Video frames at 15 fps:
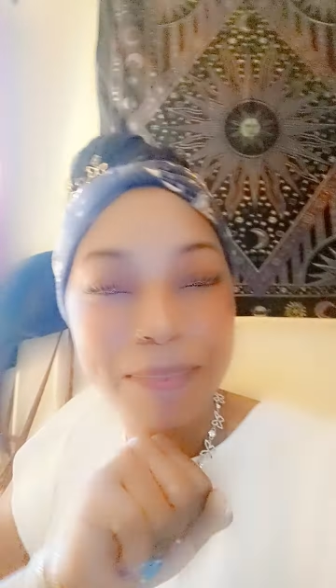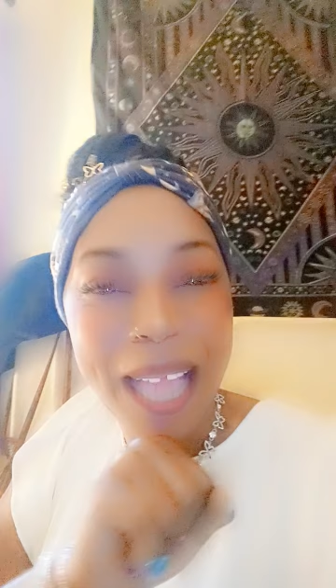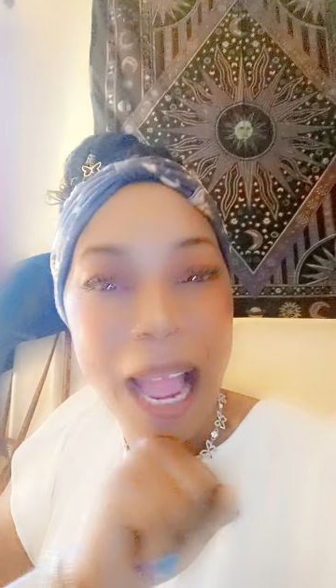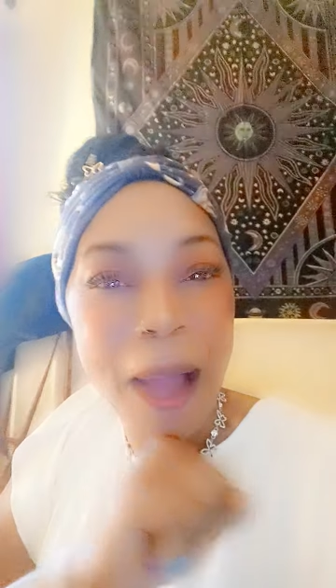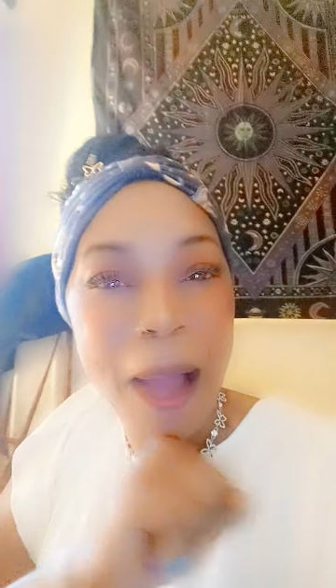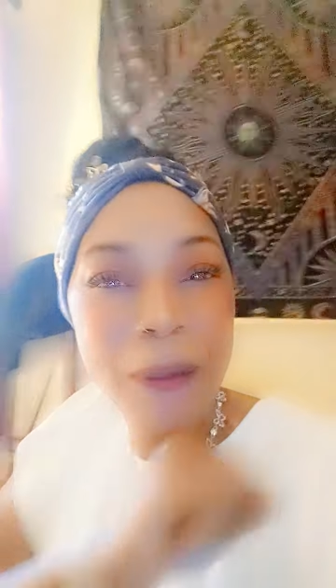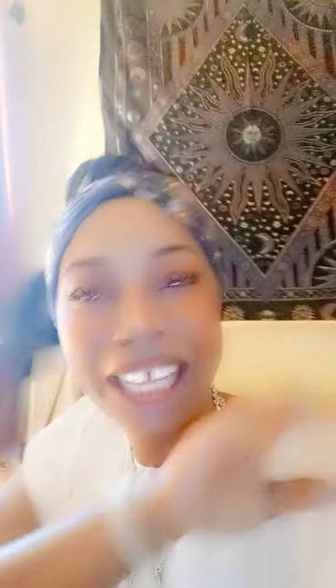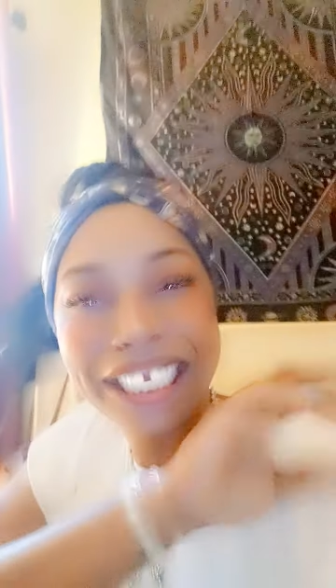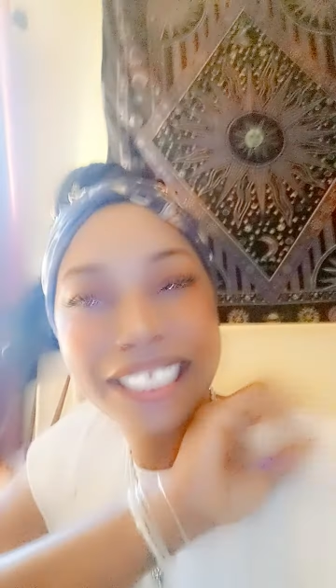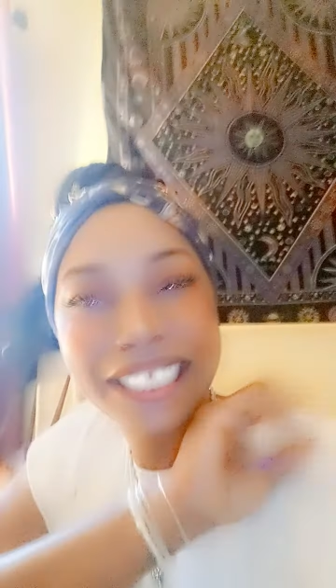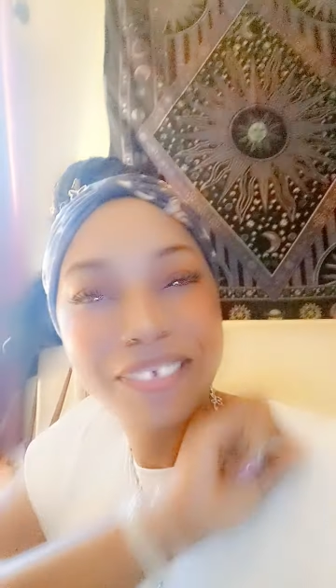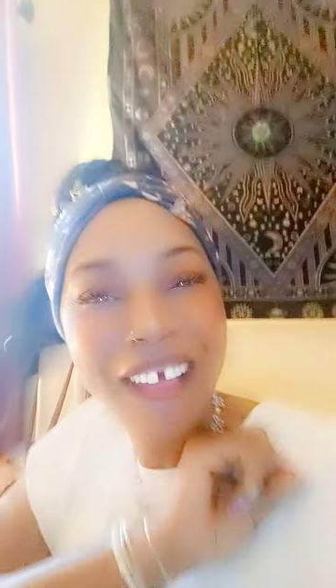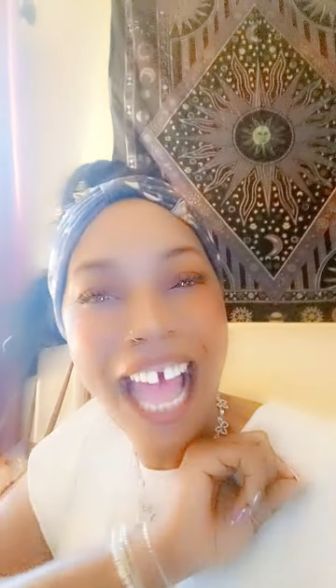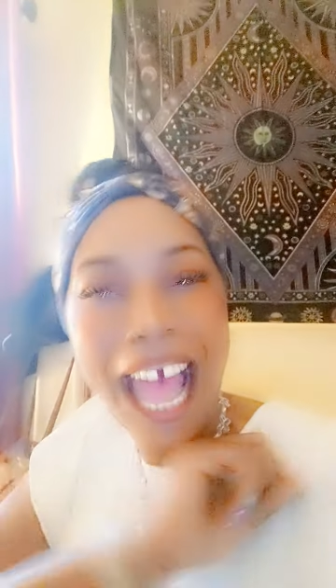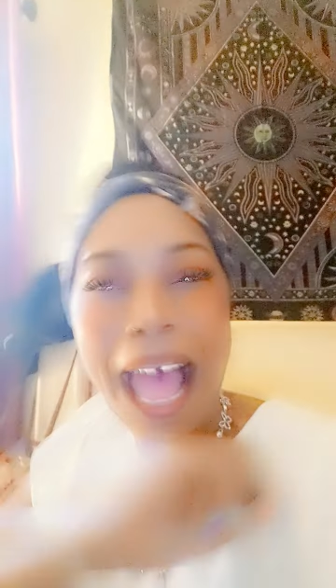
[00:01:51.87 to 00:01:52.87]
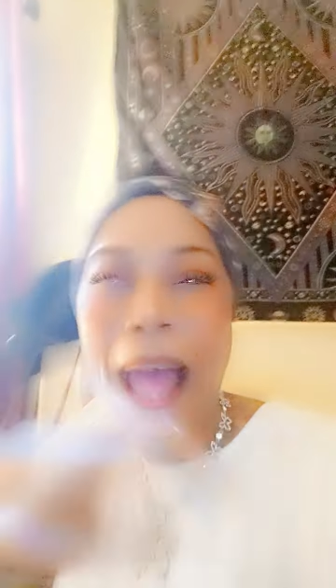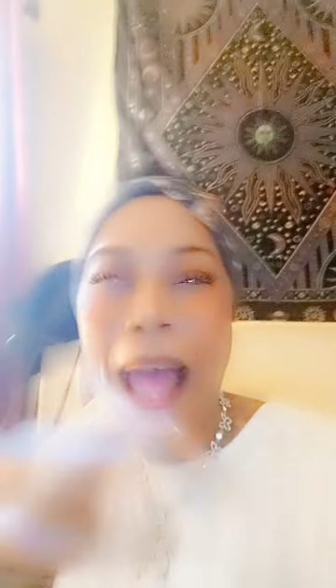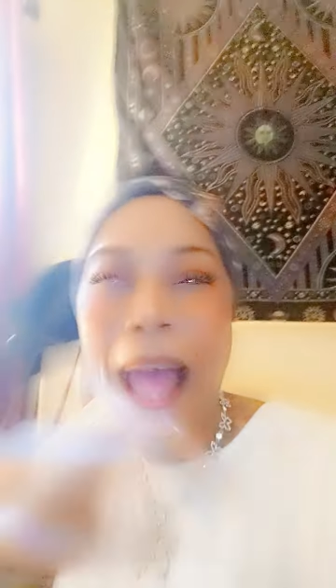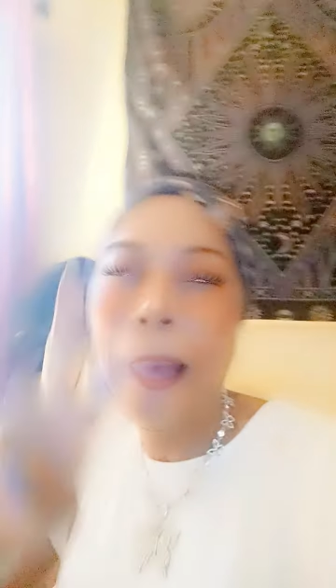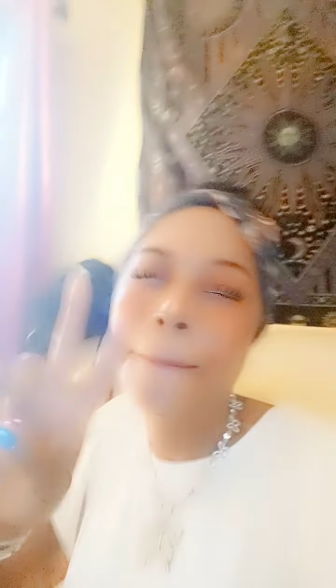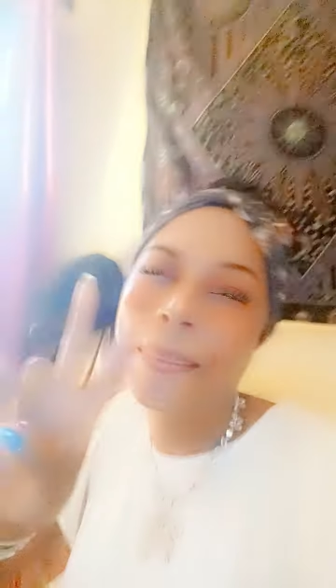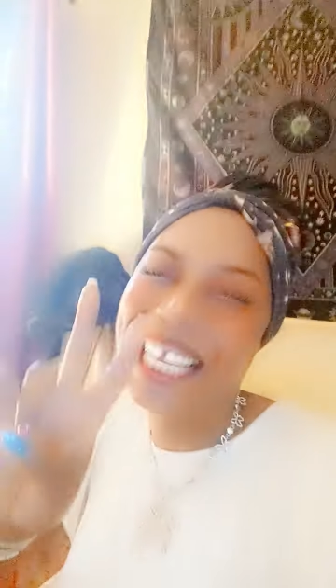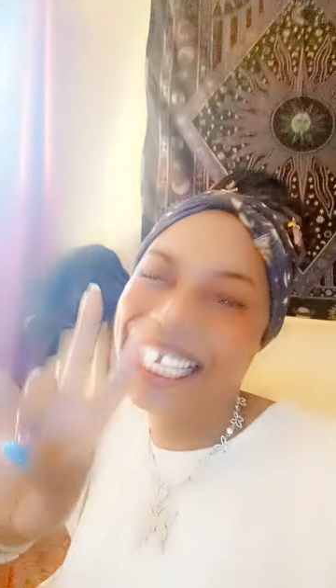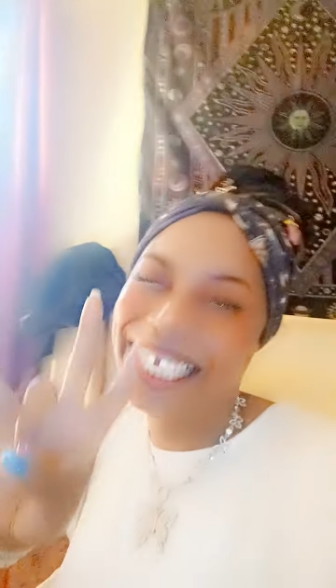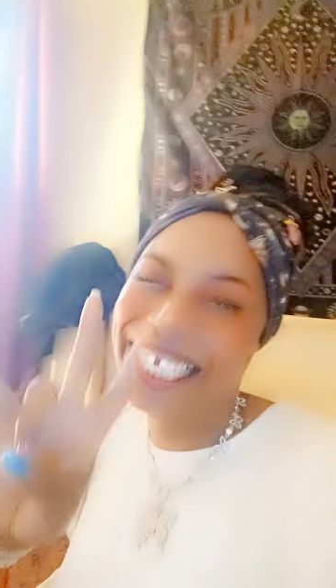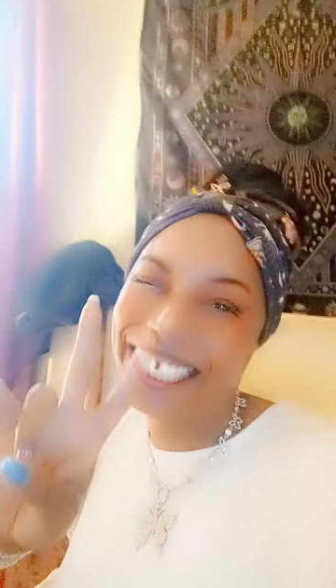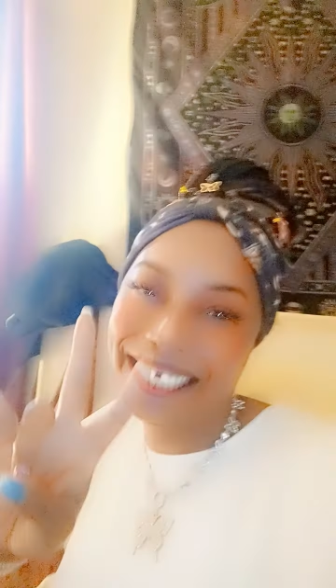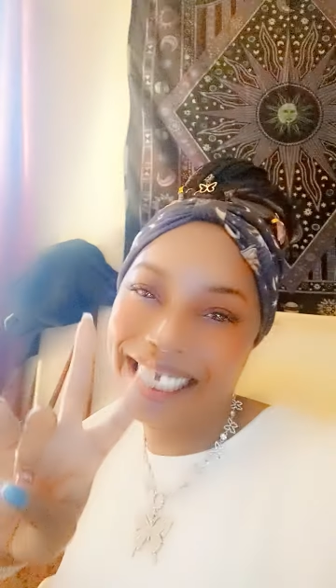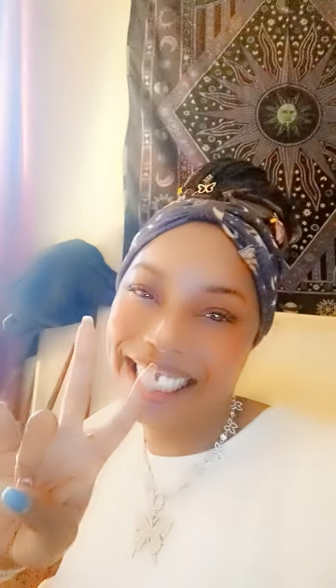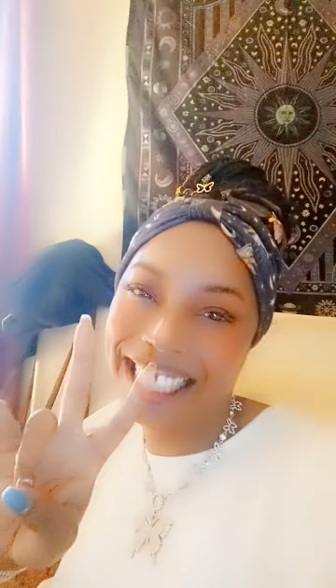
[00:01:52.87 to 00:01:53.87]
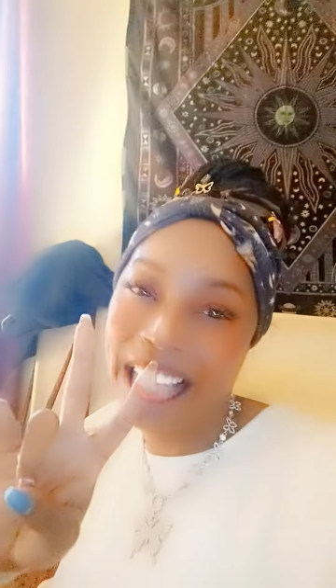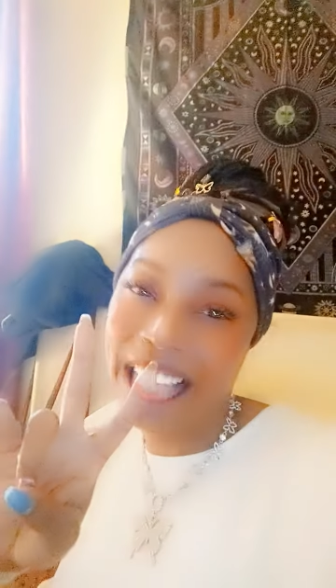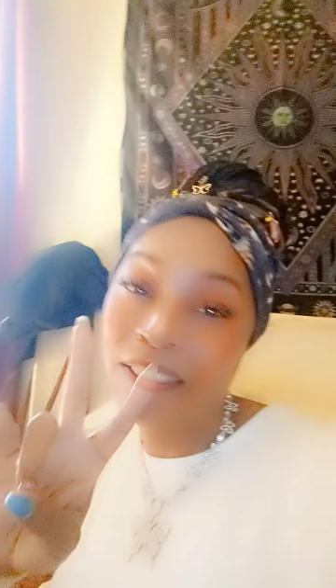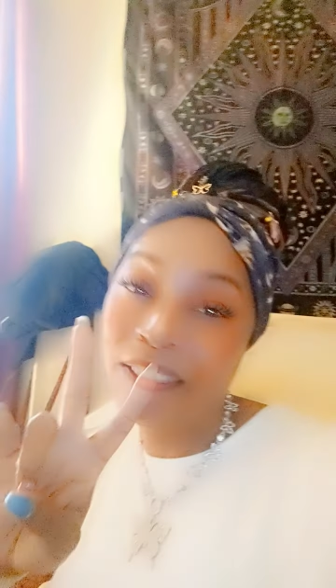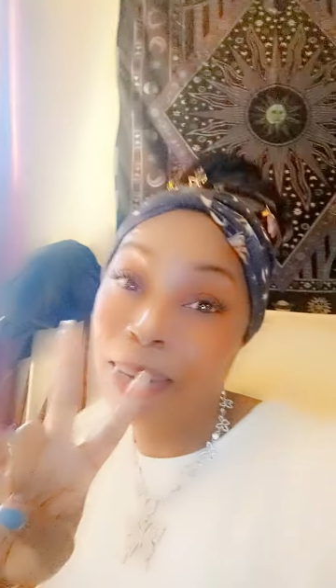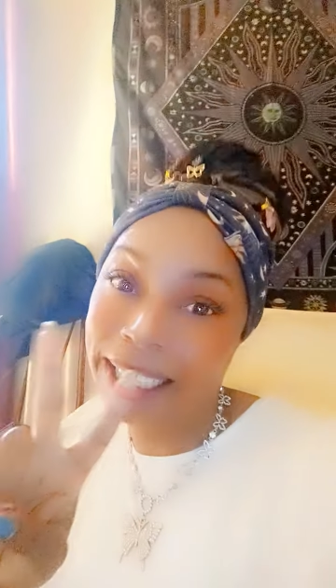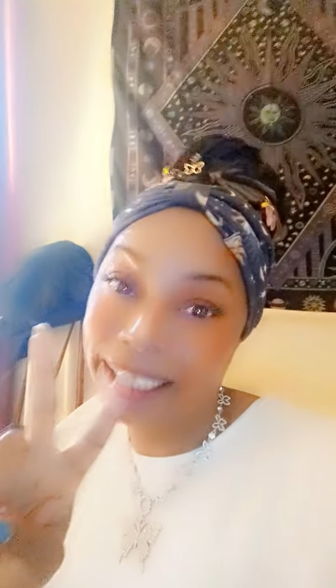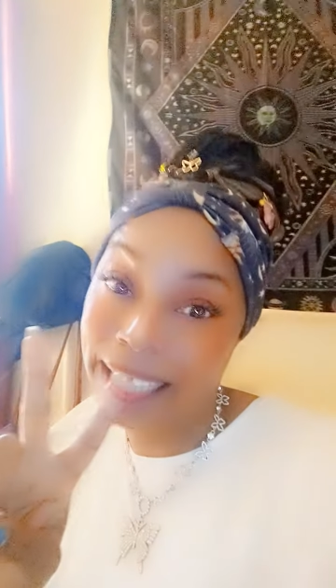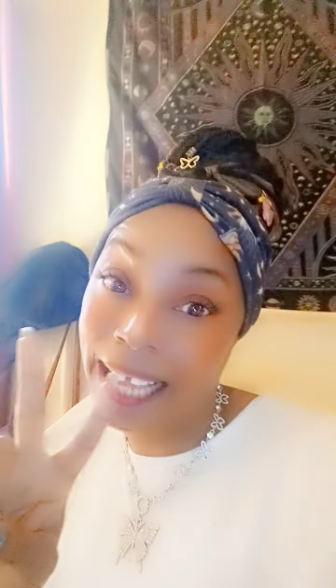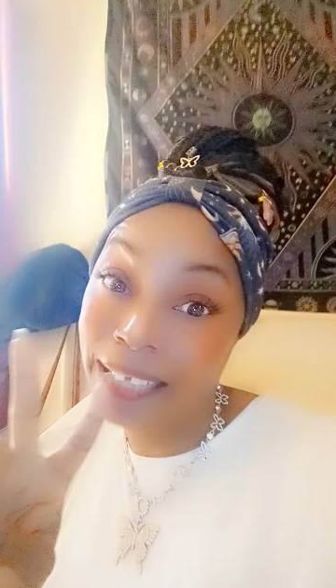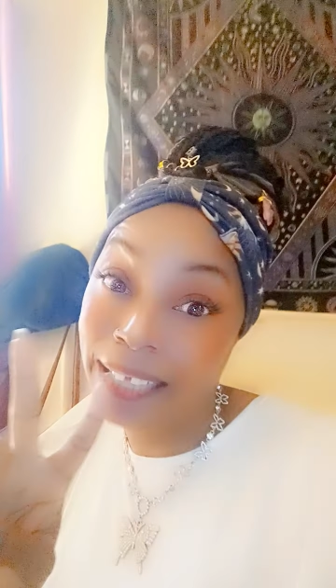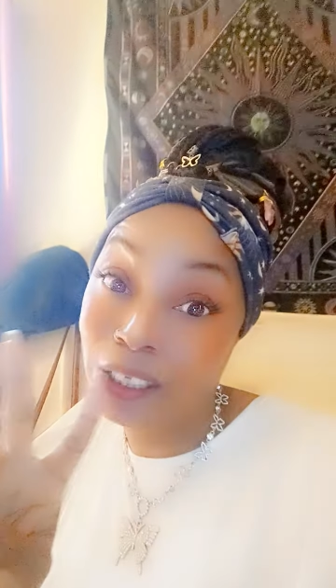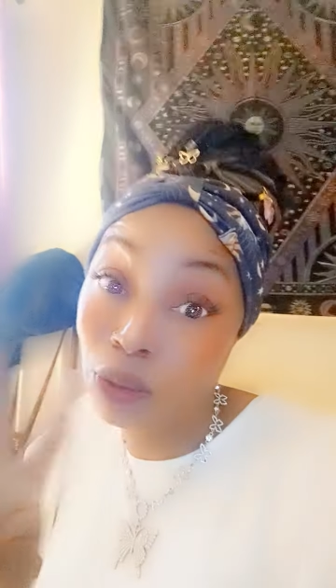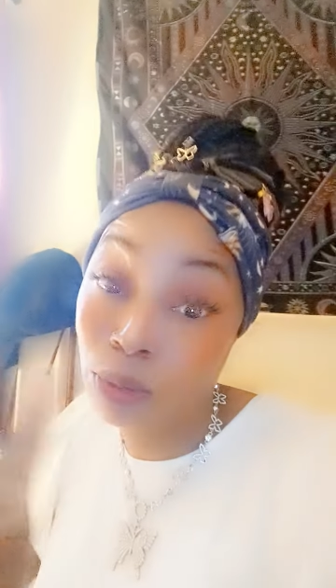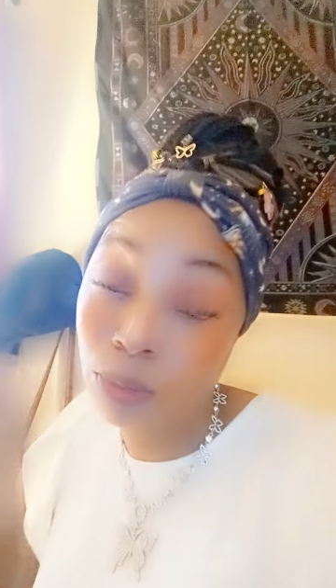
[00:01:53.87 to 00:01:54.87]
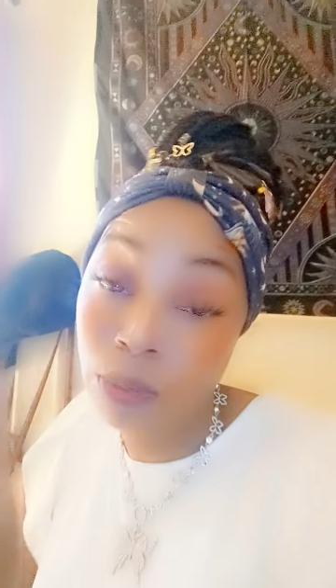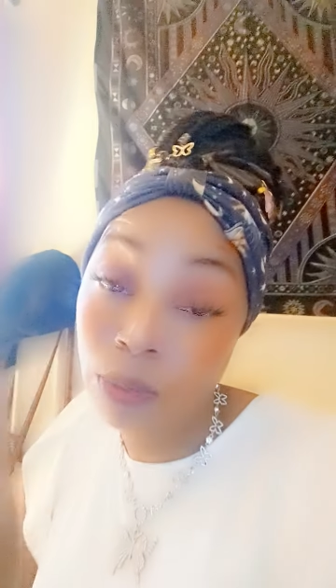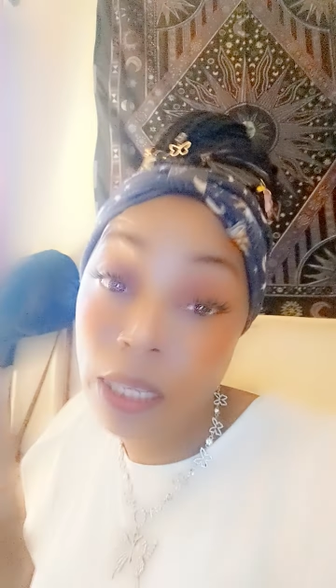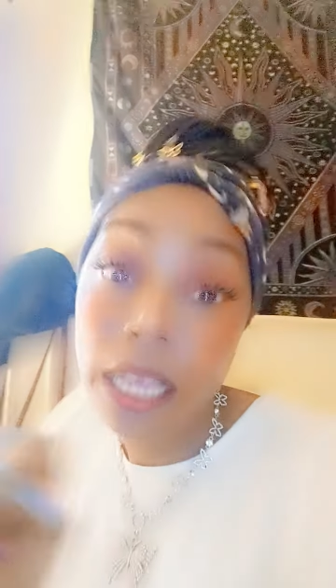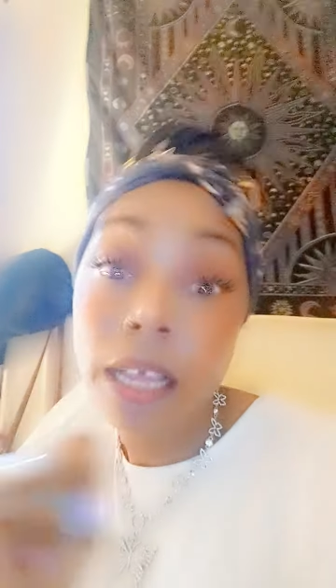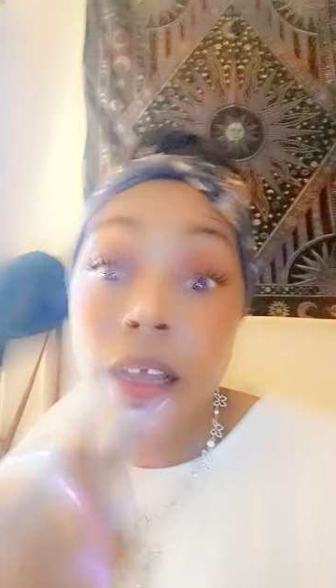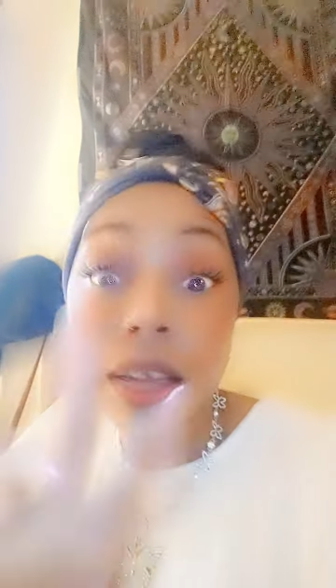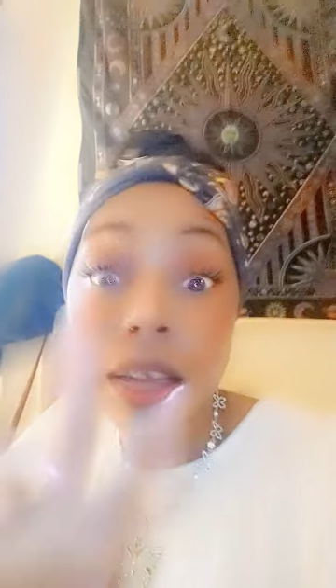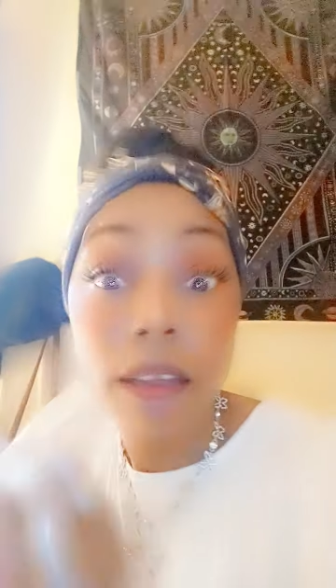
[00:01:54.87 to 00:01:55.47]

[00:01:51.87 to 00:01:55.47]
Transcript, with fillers: Peace. Have a blessed day too. Be blessed.